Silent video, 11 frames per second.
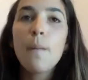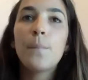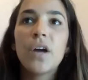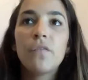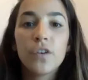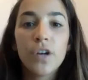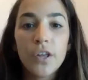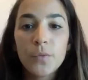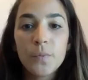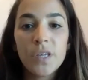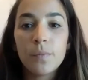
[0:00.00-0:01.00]
but for
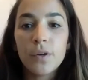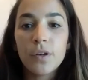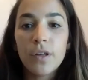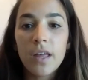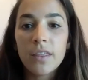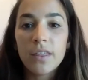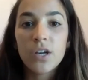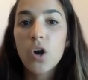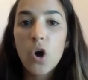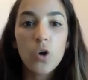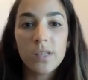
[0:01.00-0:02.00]
other people, their
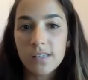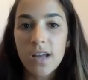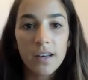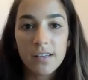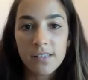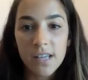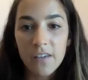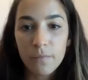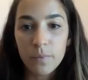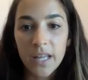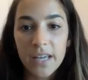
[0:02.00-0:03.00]
home is not a safe
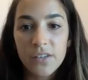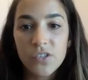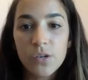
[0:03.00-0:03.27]
place.